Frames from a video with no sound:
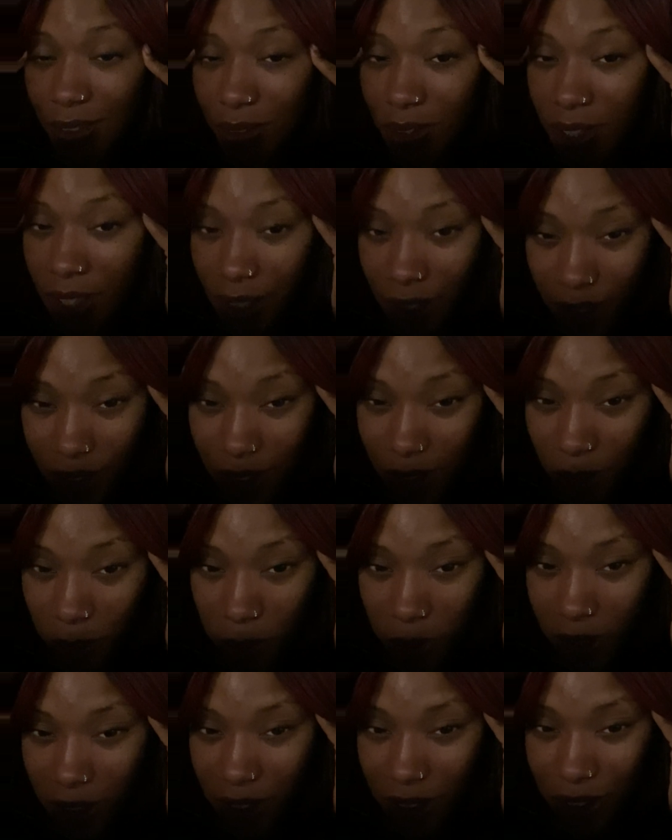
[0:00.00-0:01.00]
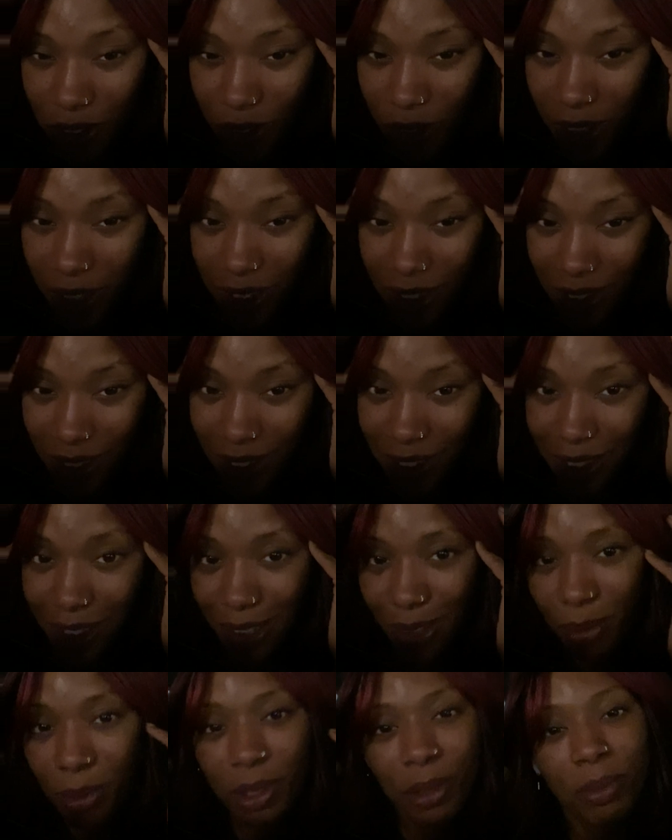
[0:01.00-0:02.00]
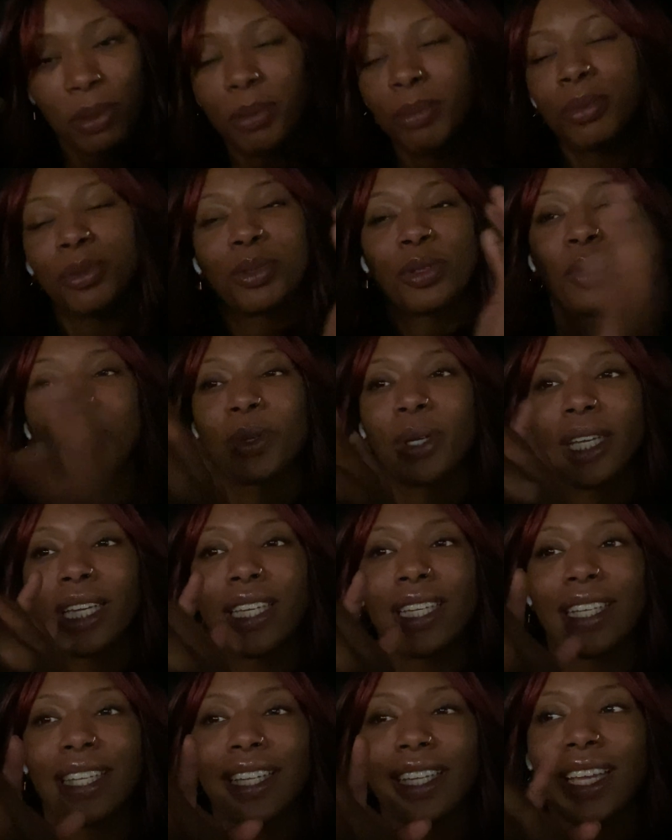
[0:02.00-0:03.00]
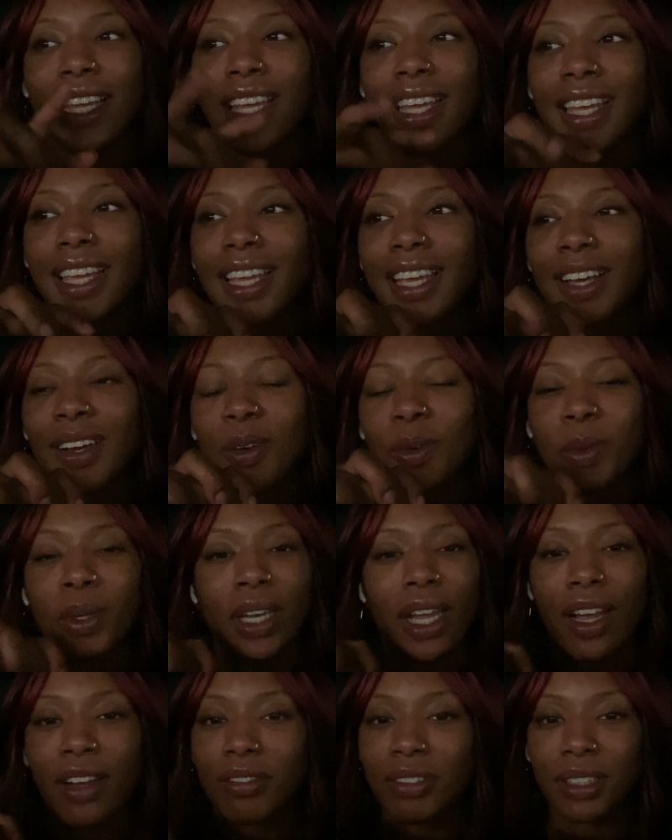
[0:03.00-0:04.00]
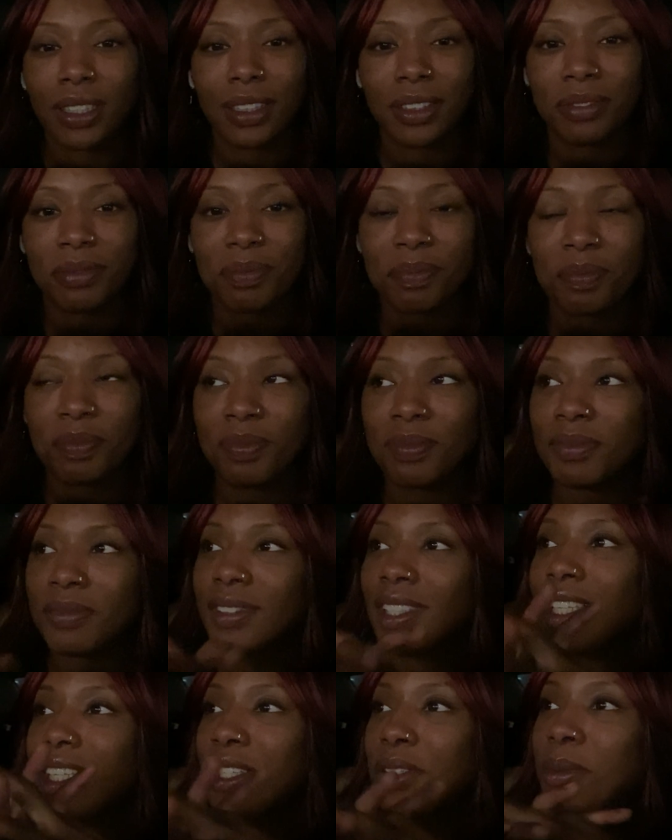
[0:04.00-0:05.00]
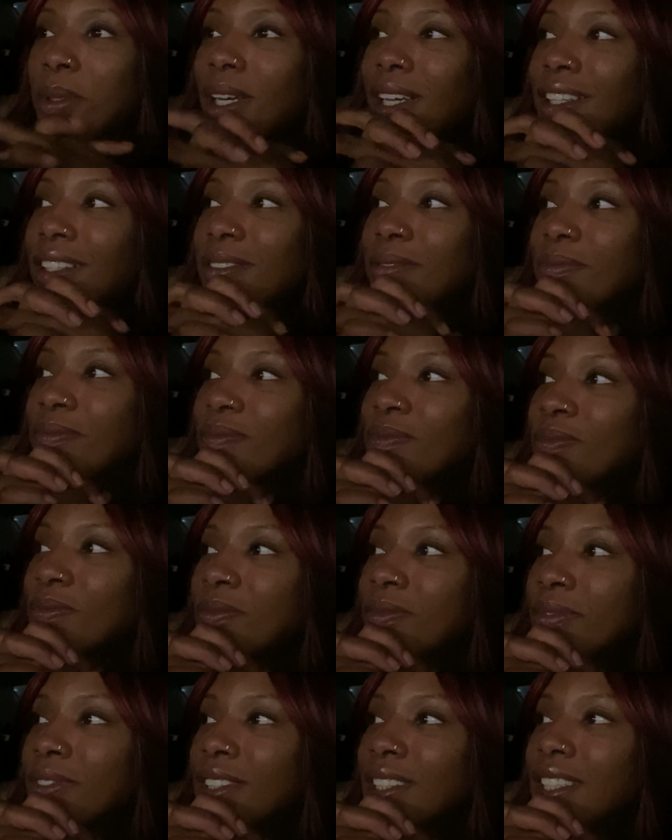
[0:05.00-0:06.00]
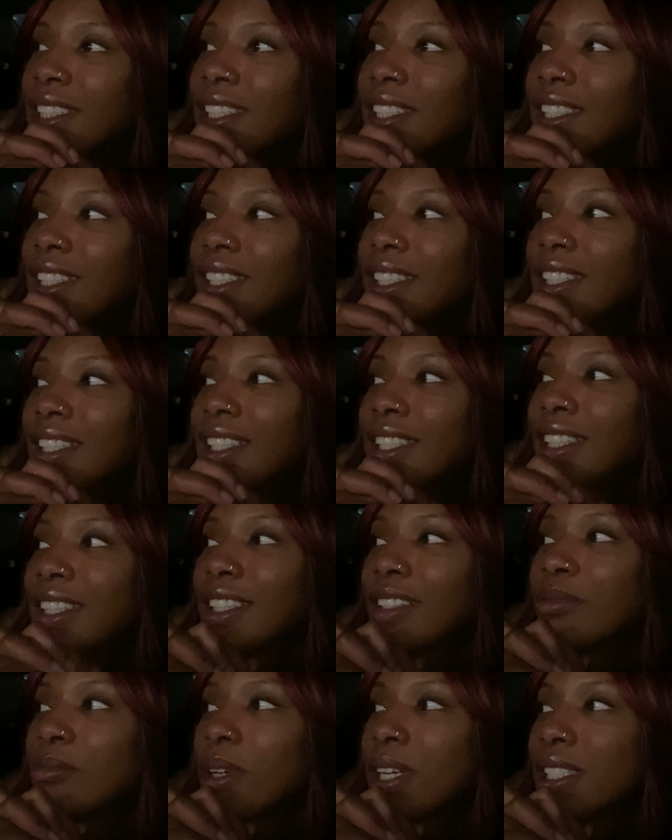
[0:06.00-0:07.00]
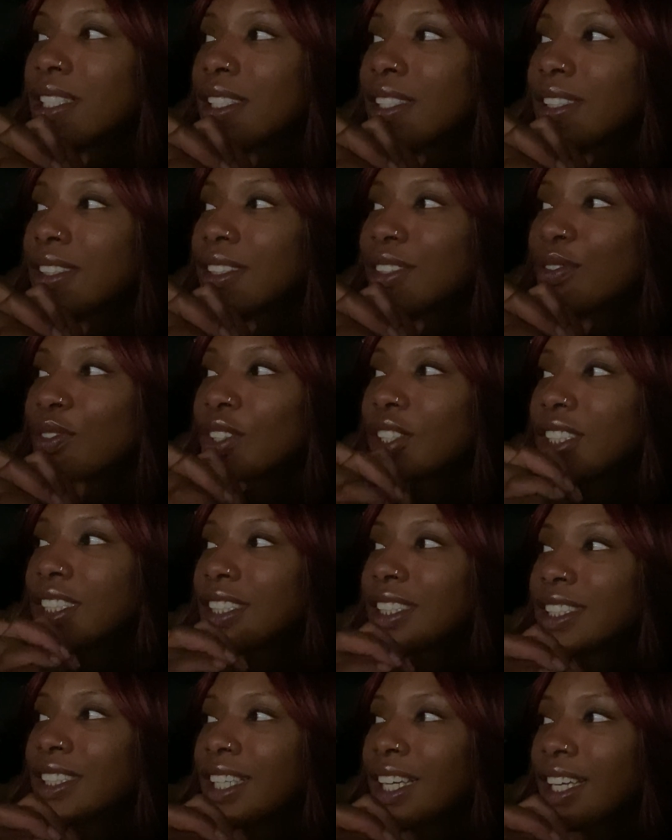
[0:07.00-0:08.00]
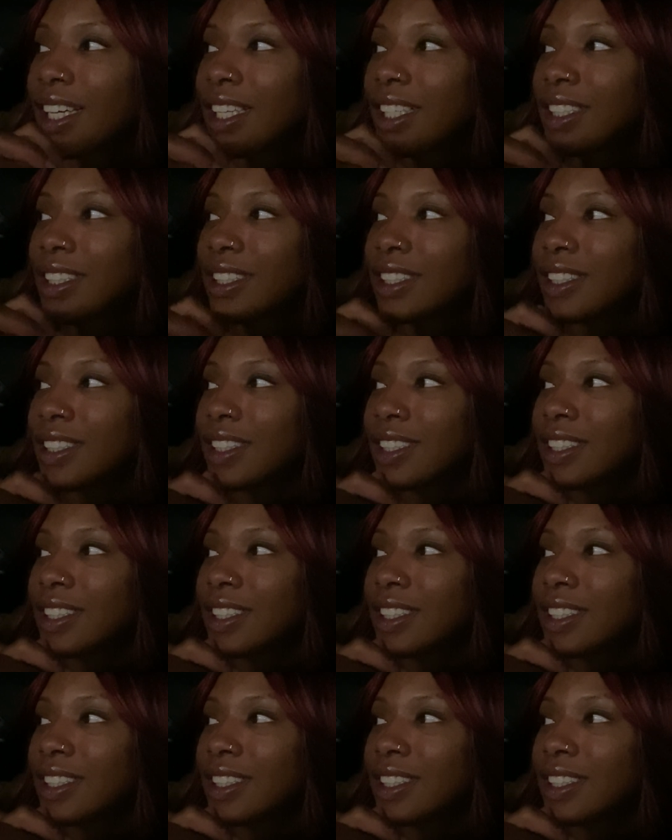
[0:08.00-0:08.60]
feel like it's so many distractions, so many people doing whatever. Anyway, the message for today